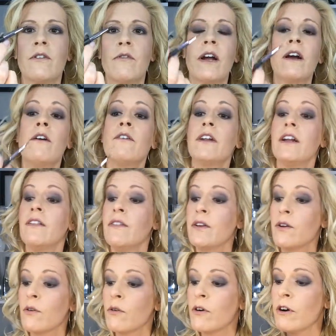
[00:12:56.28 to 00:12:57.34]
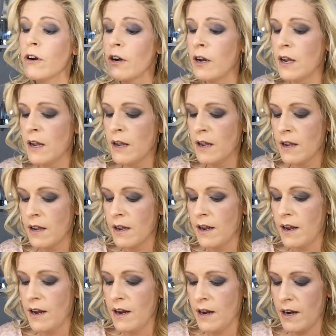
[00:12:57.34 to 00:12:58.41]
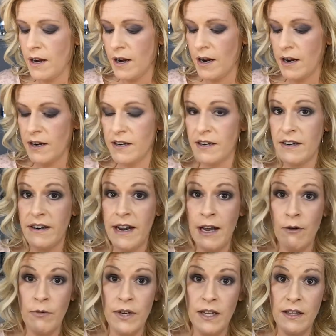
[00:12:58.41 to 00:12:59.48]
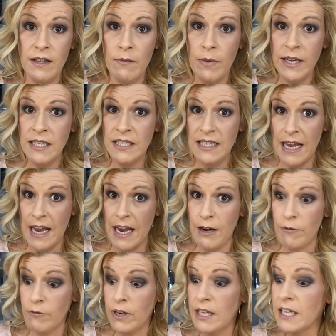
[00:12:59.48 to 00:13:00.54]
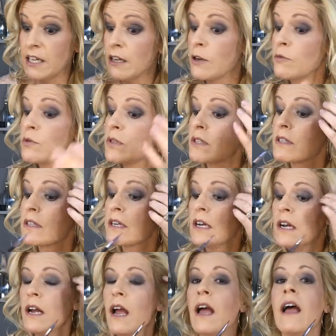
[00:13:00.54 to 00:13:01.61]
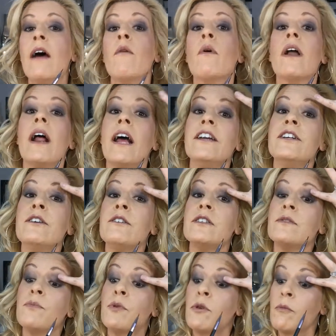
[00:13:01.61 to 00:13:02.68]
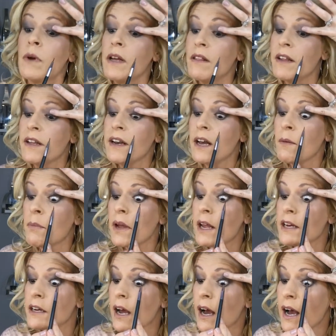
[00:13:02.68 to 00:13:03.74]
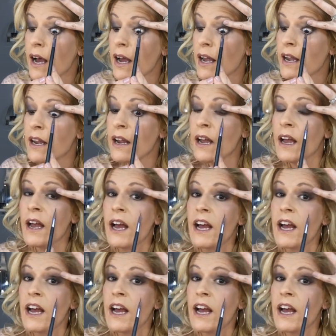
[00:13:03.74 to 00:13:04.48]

it around in the corner. And now we get the big side really close. And what I do is pull my lid up, and I